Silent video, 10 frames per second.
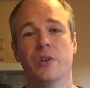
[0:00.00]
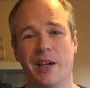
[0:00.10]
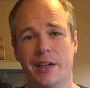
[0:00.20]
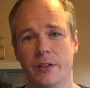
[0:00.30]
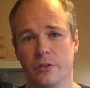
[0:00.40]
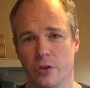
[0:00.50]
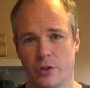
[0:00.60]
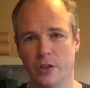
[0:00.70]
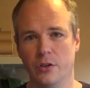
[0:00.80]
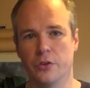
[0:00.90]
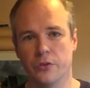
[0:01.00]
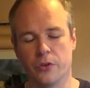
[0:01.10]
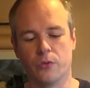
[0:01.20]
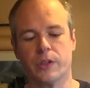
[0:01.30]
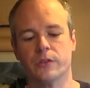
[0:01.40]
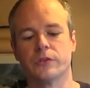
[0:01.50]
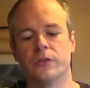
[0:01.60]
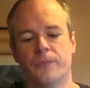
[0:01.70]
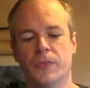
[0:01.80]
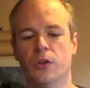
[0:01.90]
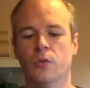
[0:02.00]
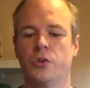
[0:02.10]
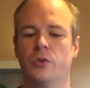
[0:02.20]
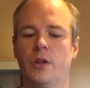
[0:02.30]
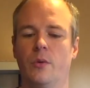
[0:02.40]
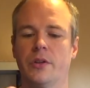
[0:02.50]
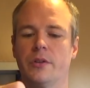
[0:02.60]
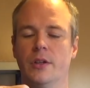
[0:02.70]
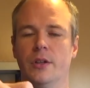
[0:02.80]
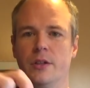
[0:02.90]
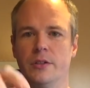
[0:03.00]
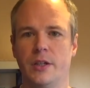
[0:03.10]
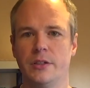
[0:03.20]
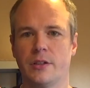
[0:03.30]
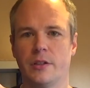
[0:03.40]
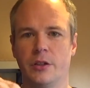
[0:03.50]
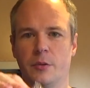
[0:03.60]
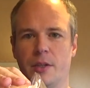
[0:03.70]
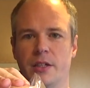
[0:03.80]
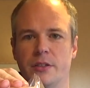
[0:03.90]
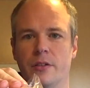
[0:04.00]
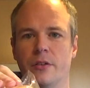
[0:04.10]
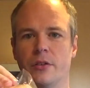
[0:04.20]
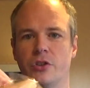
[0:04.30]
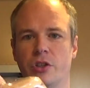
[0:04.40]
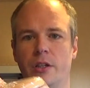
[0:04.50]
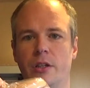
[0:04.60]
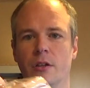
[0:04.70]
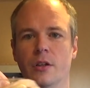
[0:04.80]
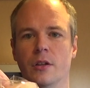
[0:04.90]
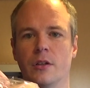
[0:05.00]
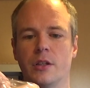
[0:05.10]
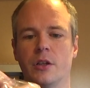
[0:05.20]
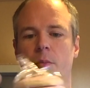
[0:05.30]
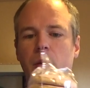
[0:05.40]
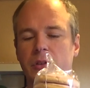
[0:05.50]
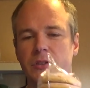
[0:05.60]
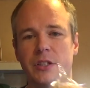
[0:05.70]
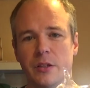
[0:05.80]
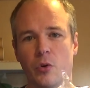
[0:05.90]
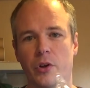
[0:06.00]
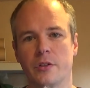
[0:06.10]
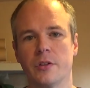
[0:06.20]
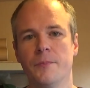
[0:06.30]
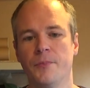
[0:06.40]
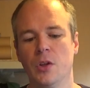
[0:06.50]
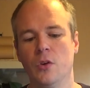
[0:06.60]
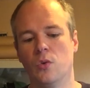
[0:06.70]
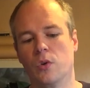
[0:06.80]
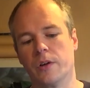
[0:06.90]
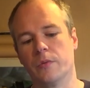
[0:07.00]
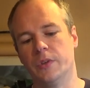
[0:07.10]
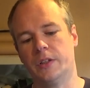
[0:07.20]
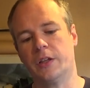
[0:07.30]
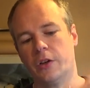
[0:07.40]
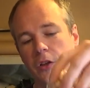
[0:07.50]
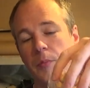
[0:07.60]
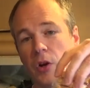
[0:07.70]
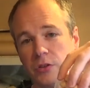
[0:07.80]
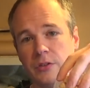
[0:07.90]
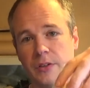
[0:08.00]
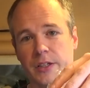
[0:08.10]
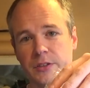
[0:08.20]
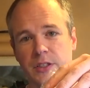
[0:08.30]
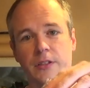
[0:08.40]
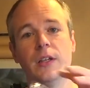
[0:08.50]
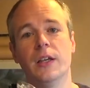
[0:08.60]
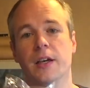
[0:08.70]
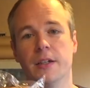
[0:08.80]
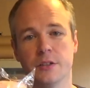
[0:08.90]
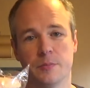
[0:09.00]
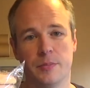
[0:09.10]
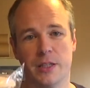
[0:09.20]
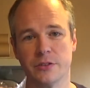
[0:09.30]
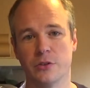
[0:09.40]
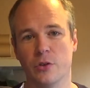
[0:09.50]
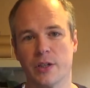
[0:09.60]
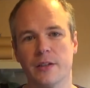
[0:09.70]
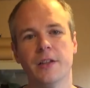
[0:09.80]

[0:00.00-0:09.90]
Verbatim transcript: You're hiding the cookie under the wrinkles. What you really want is a nice clear plastic that's shiny and clear and people can see the product. Or when you take it out of the box, they can see it and it's pleasant to look at.